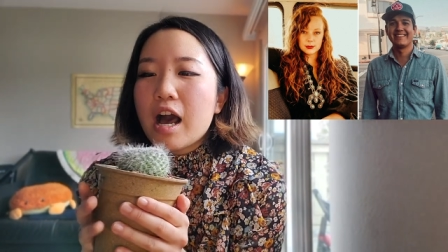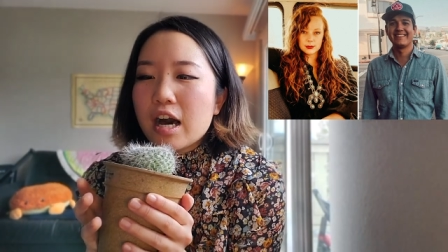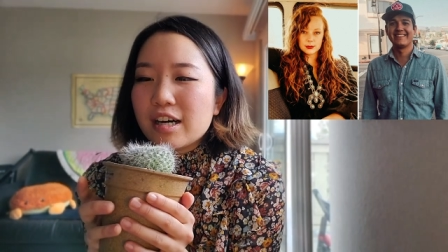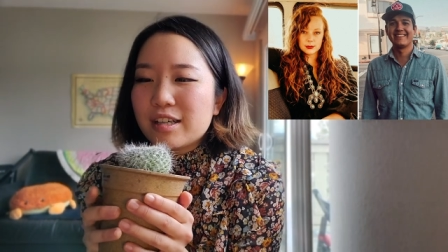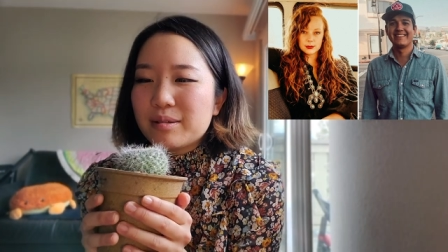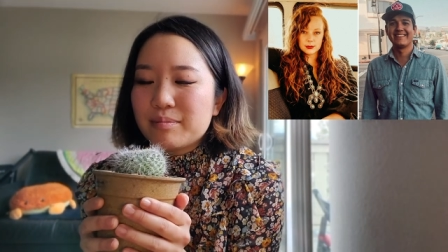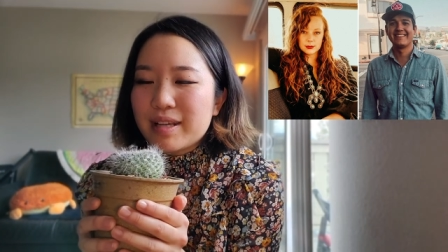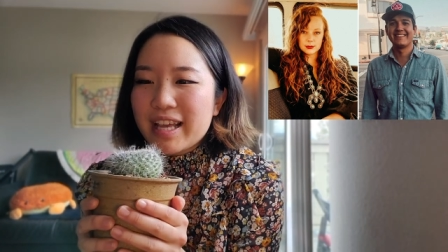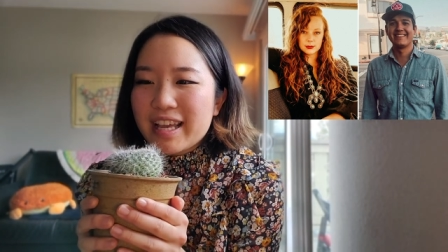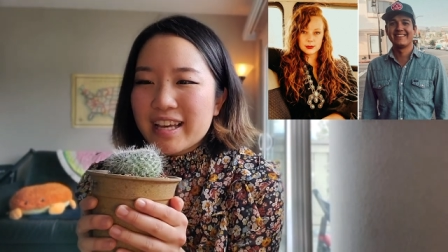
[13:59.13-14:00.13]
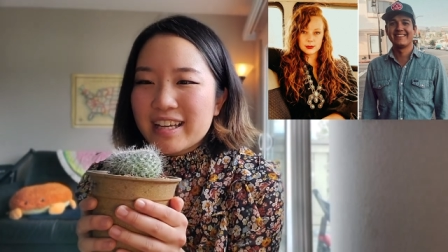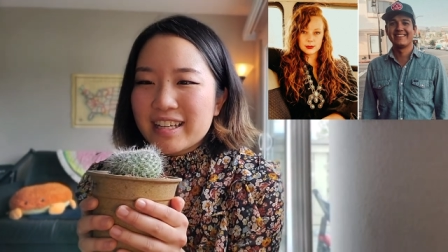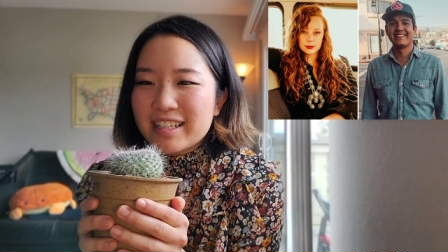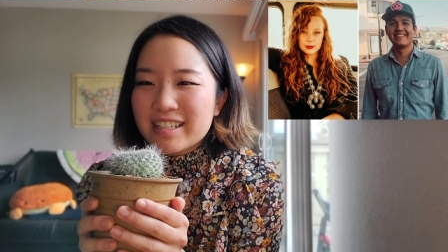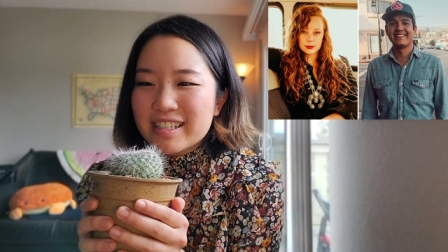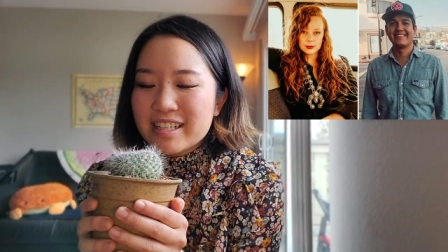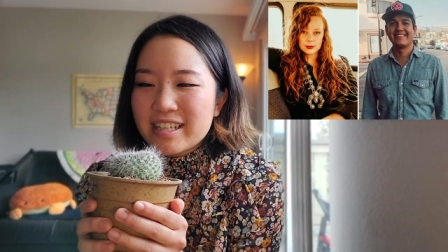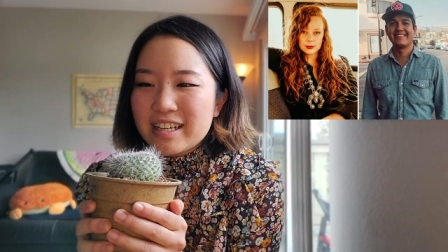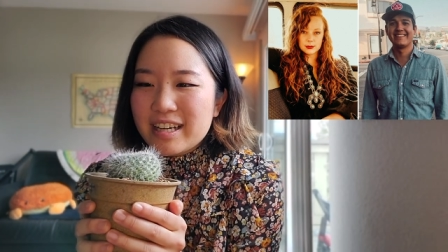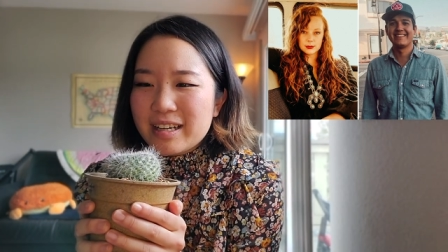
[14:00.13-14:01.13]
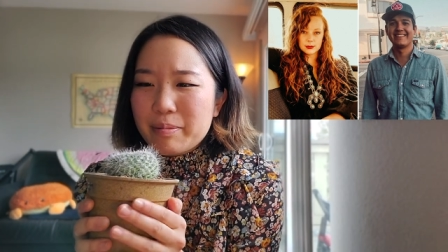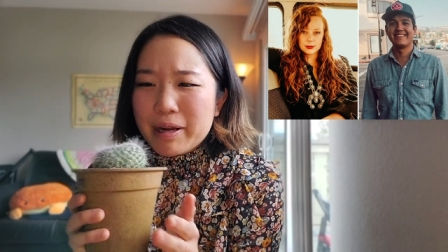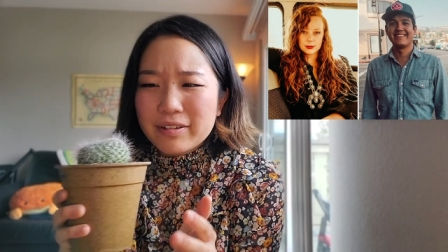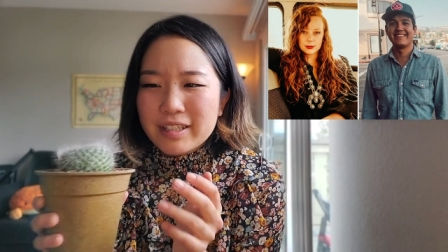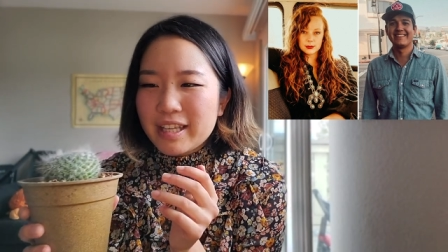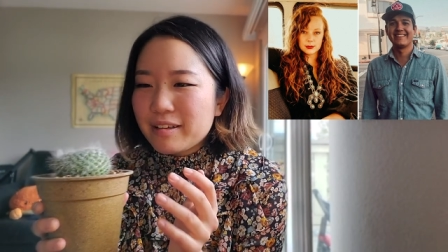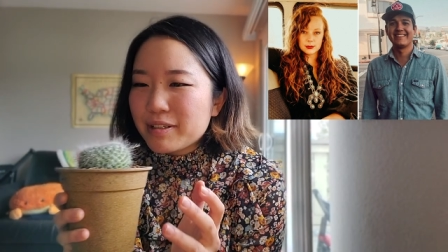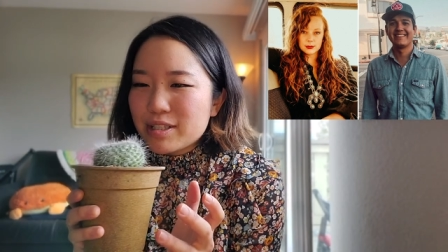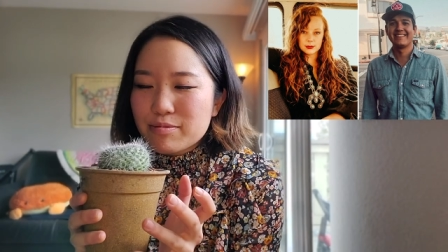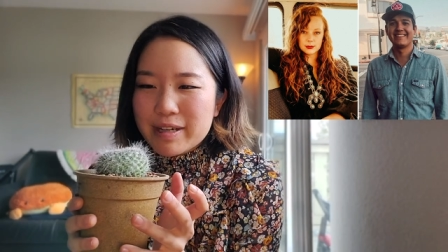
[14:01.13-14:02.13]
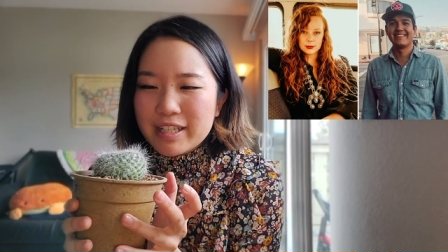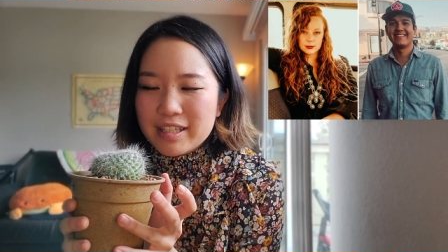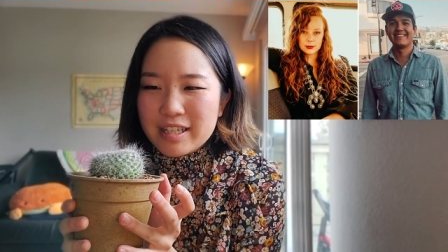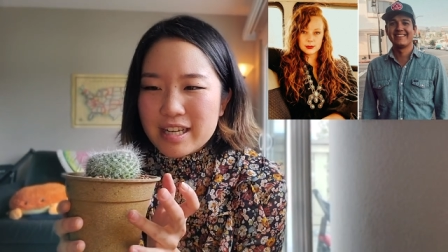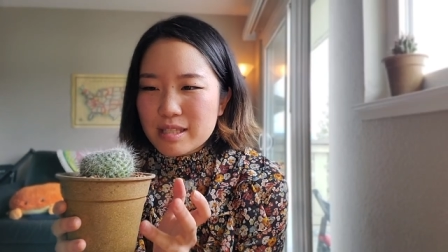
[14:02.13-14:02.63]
Um, and apparently it was written as